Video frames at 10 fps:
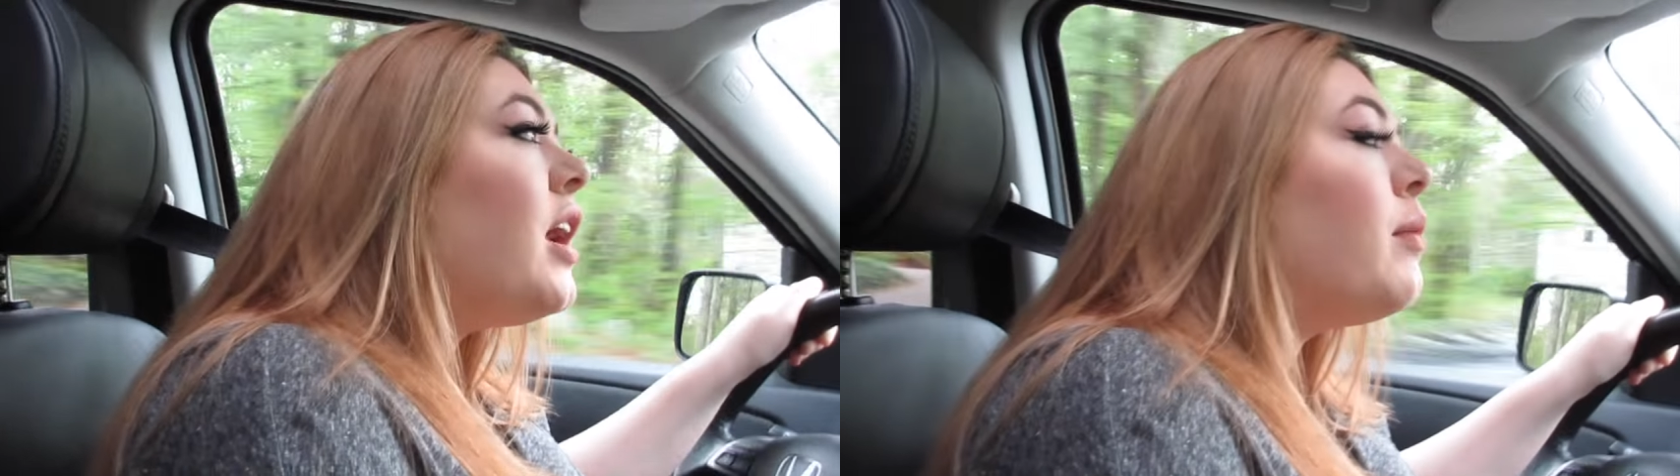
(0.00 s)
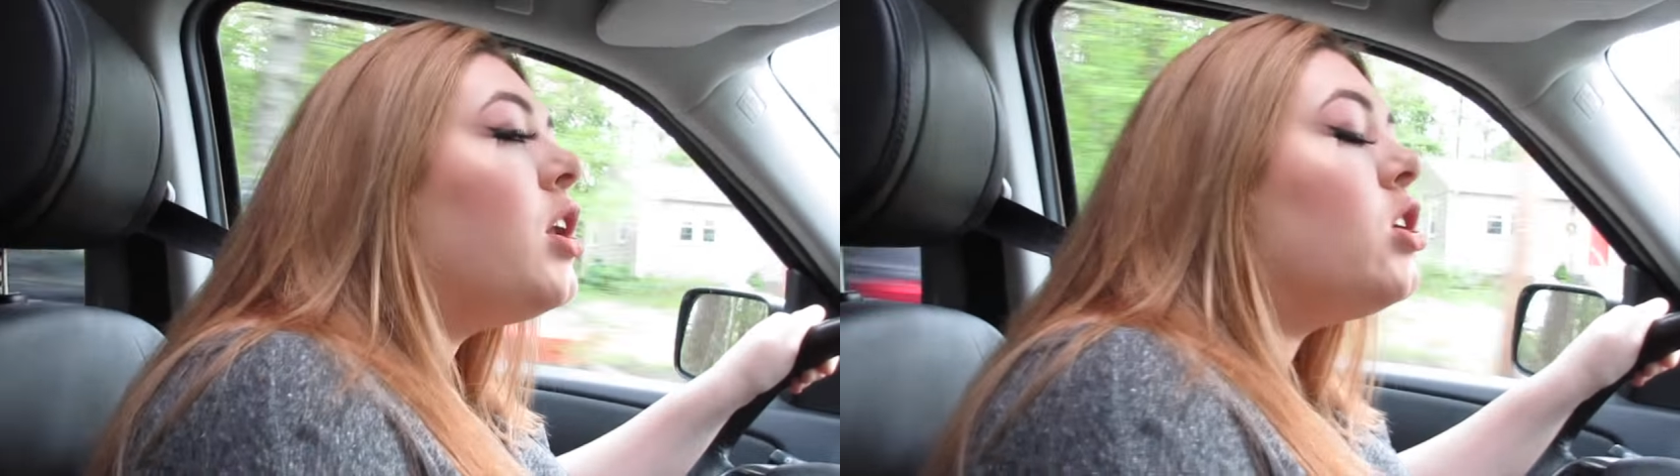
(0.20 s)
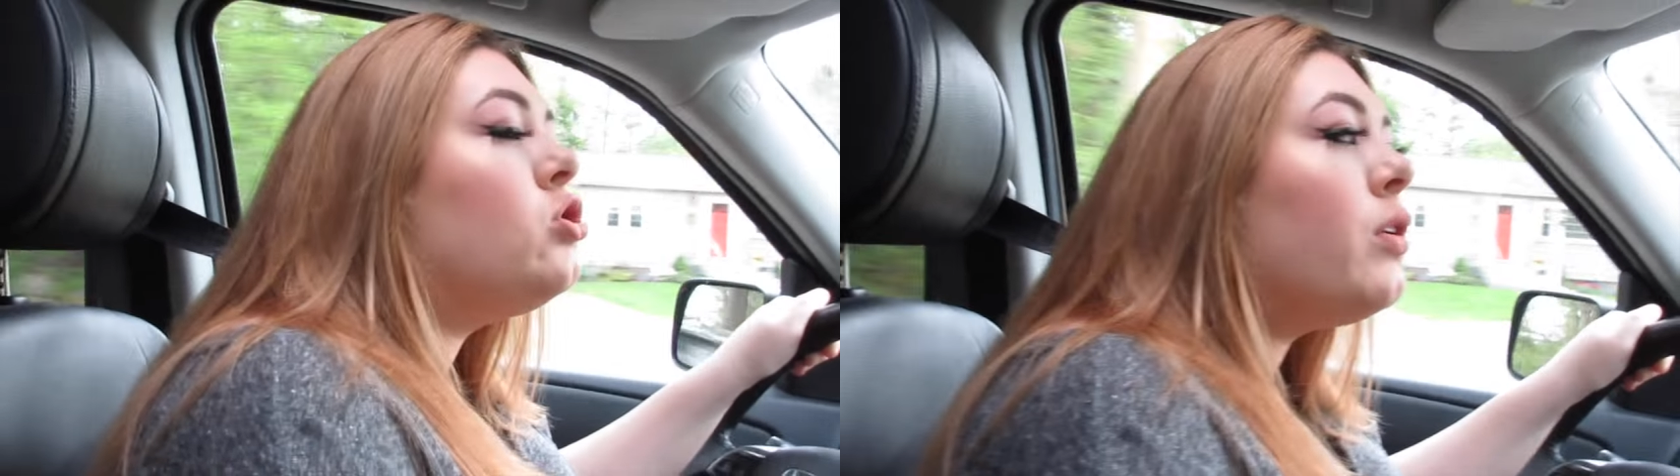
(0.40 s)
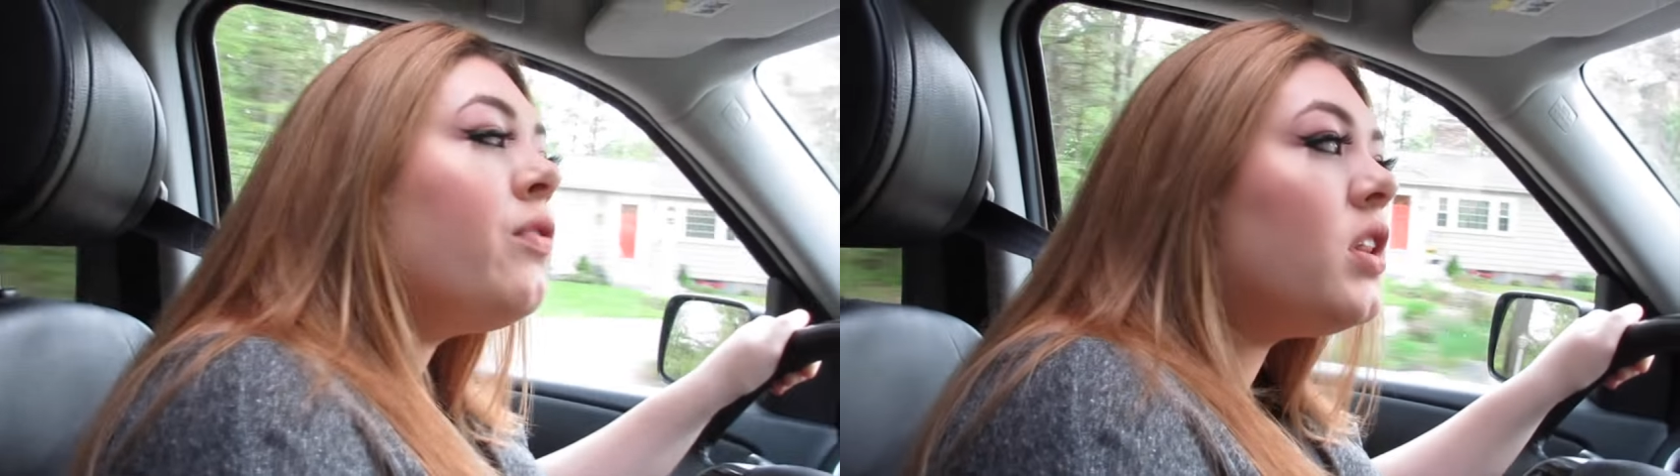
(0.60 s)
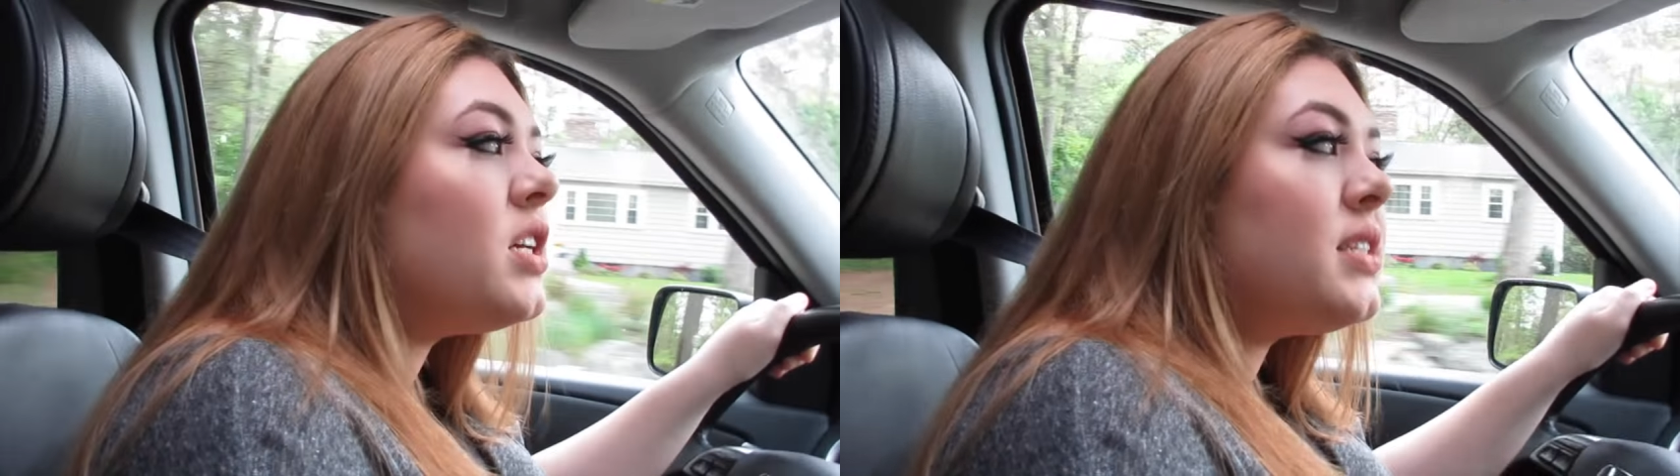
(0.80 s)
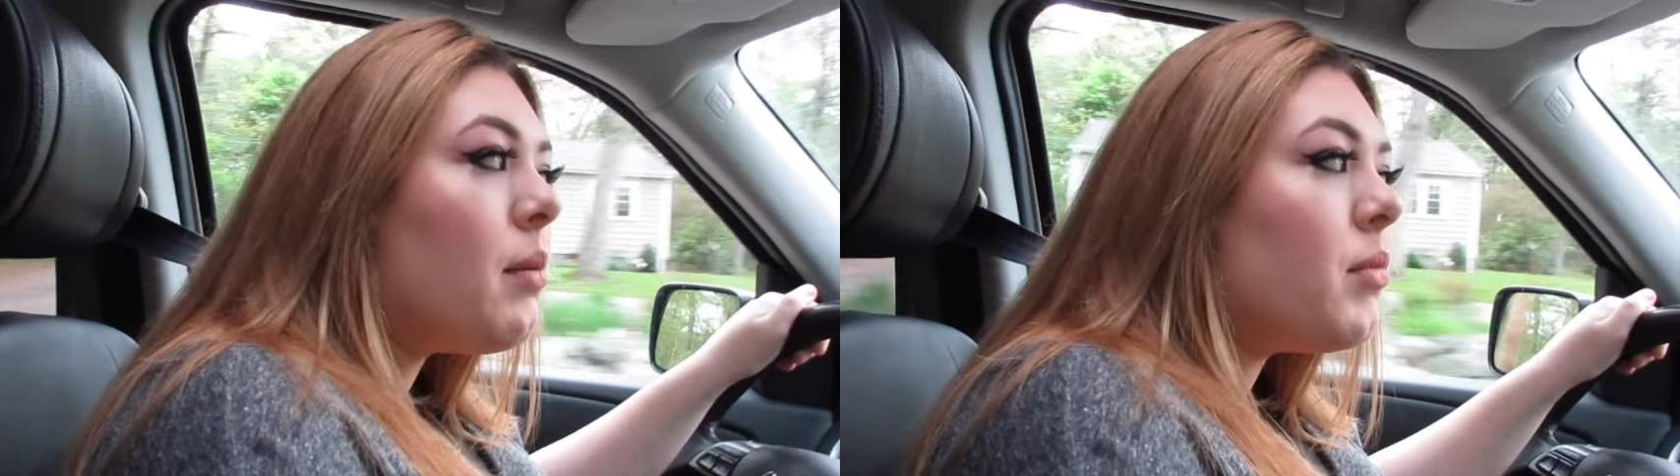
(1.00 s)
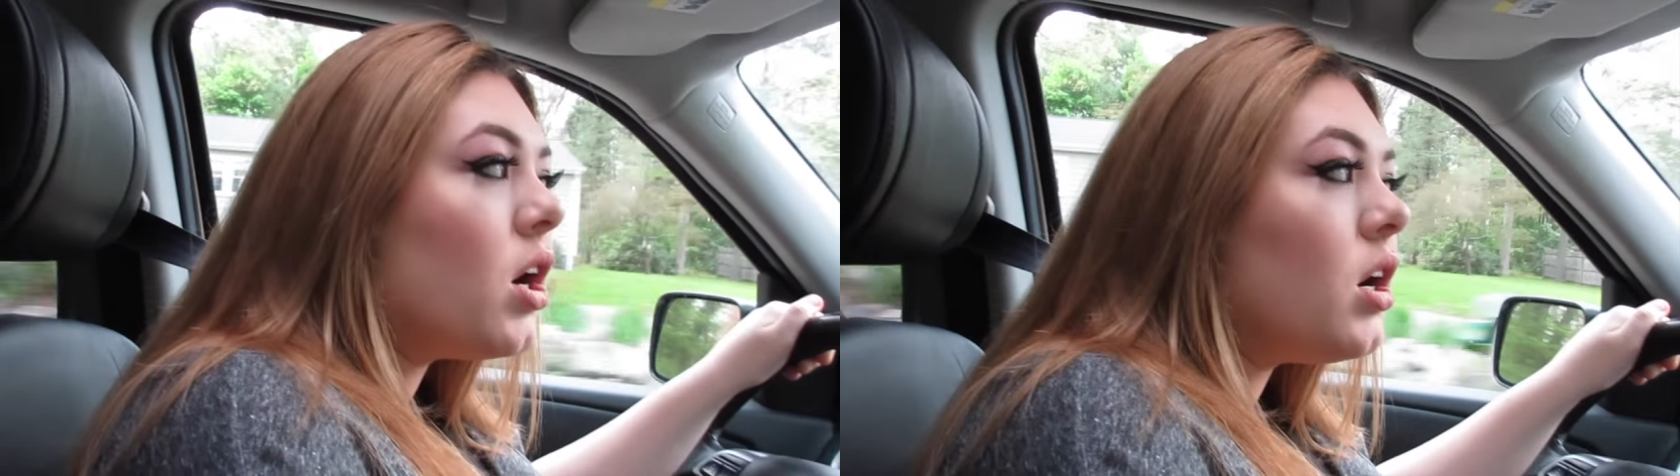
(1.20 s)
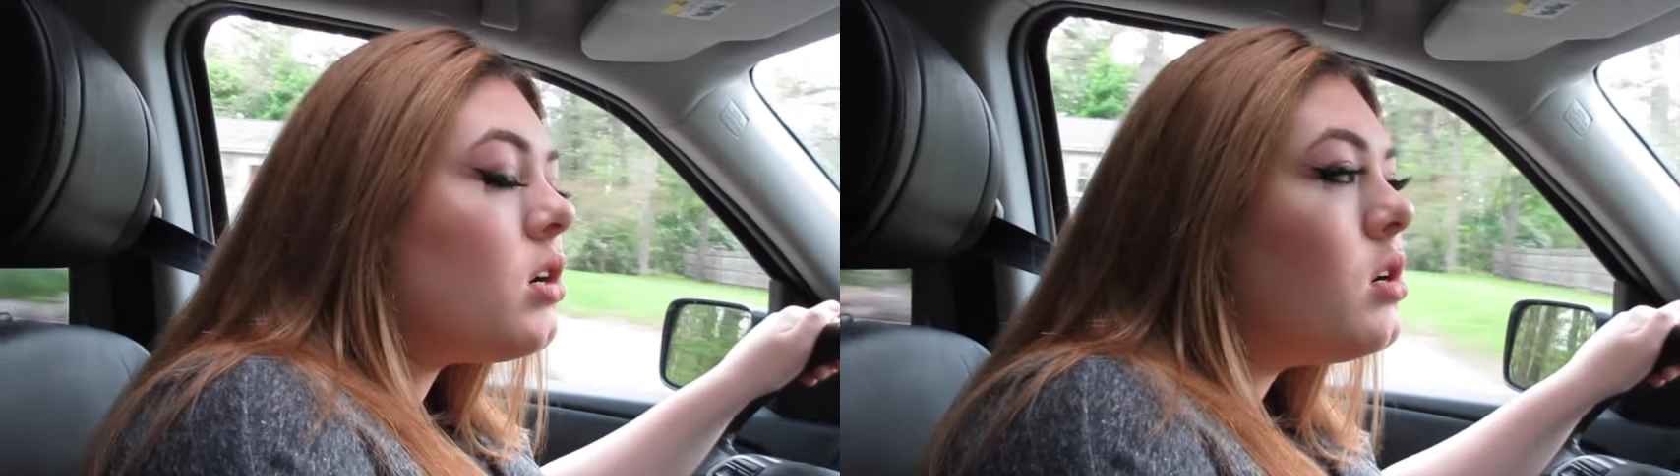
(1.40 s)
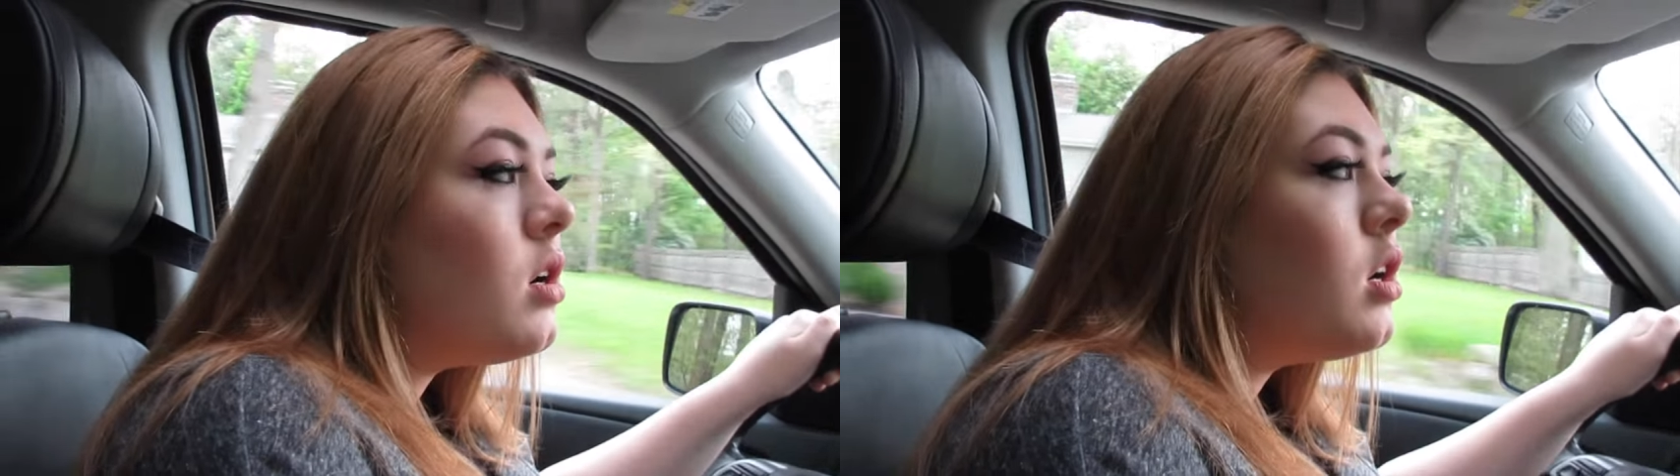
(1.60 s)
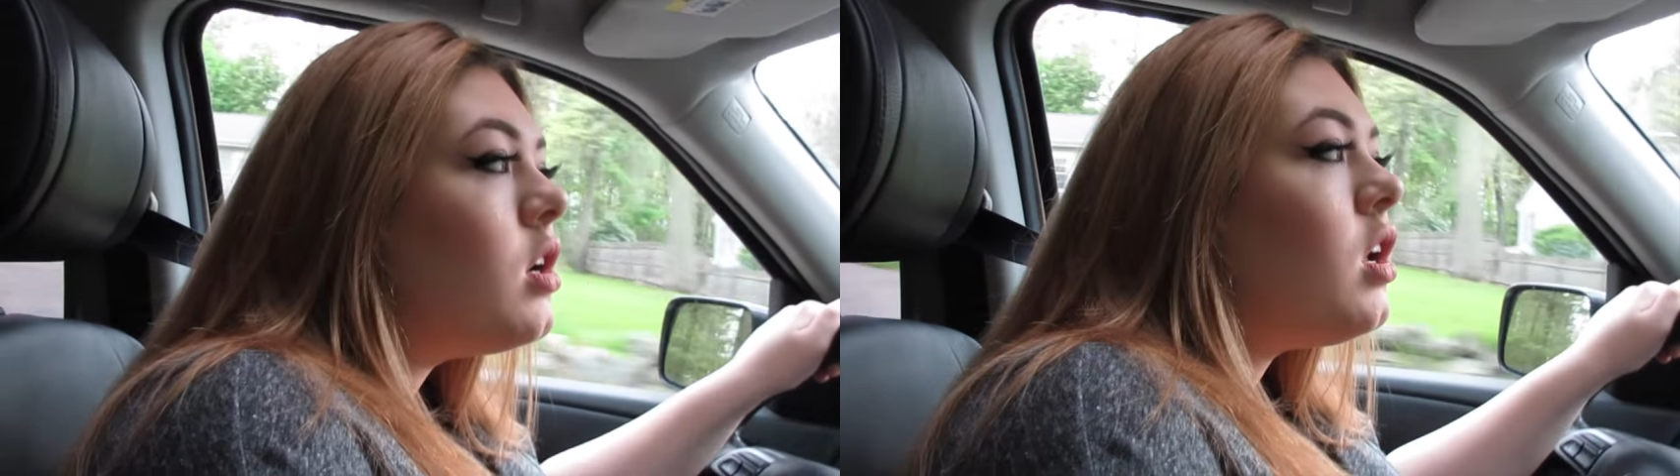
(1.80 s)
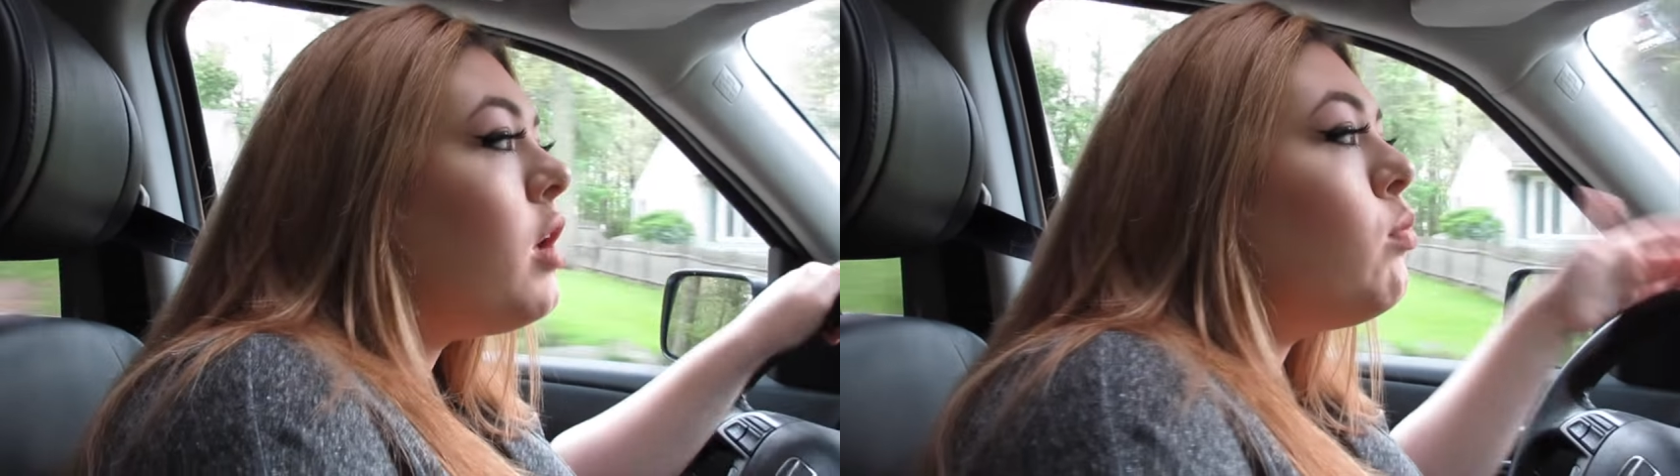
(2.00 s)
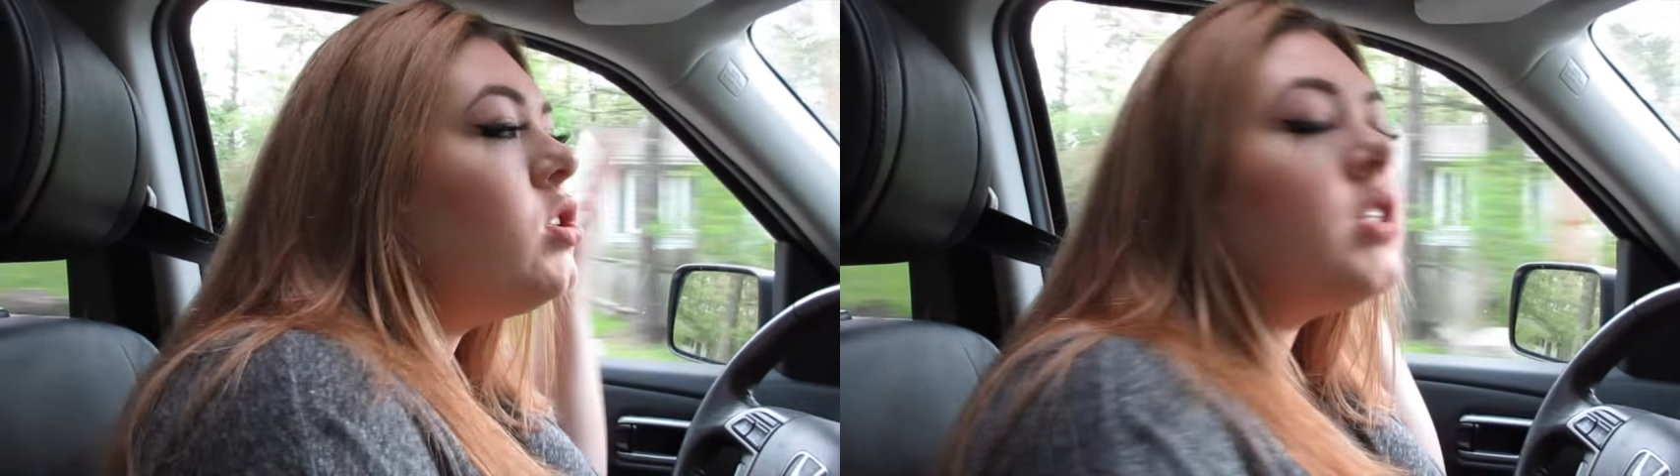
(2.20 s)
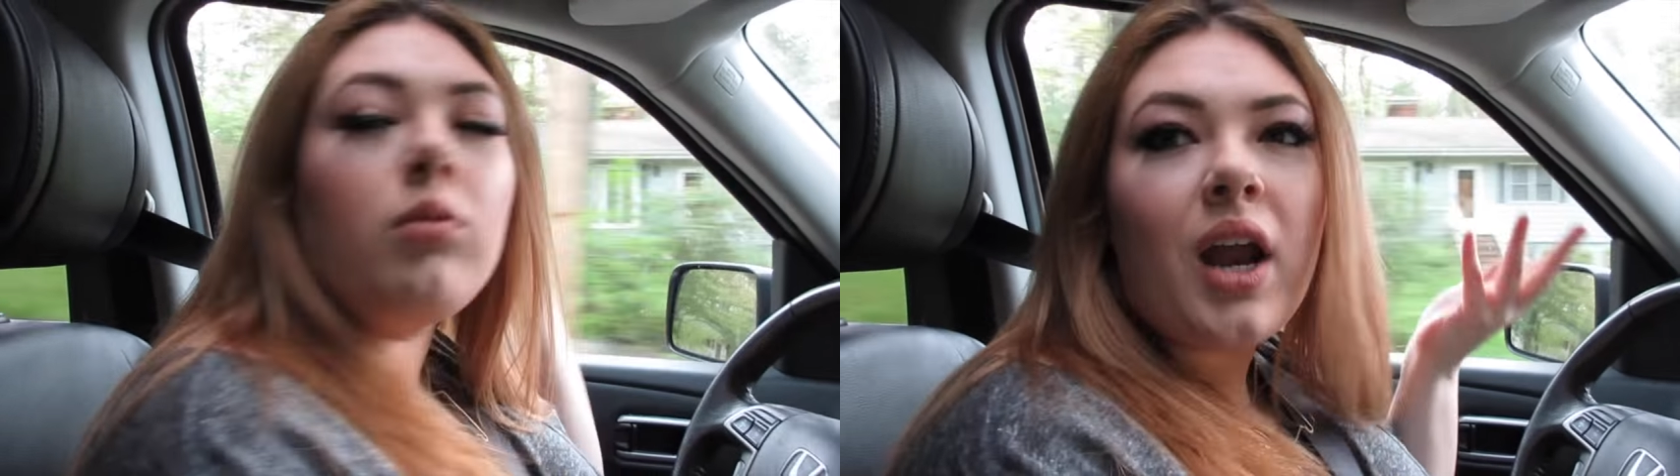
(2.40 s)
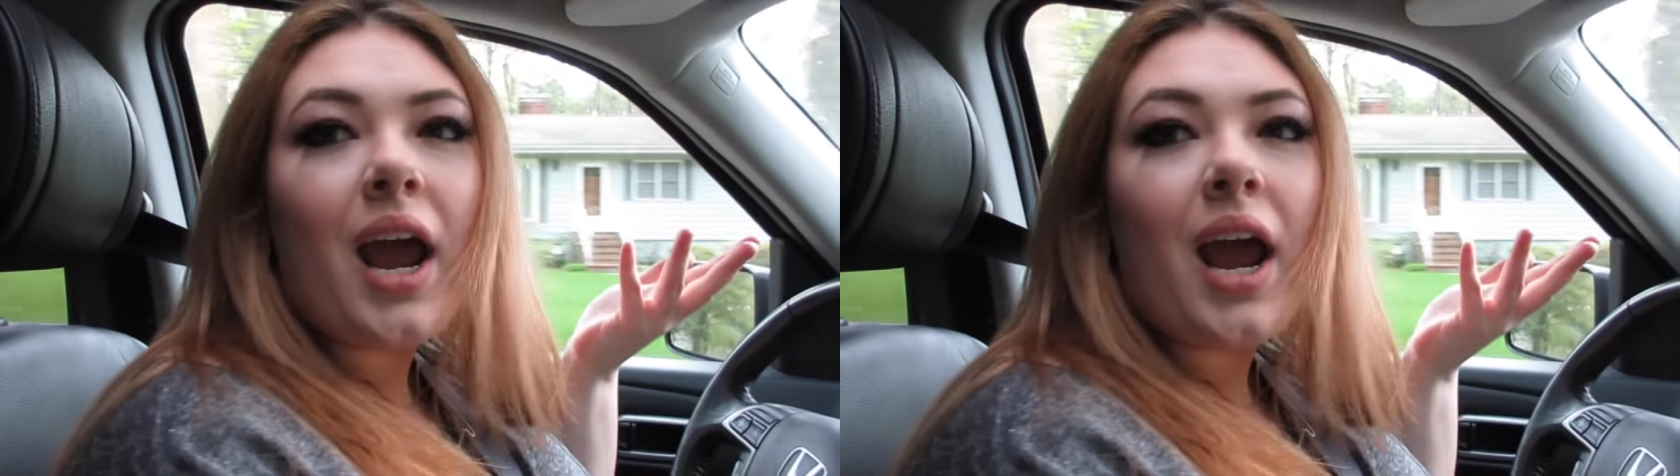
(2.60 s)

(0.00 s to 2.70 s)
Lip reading: I'm gonna do it for the summer and we'll see what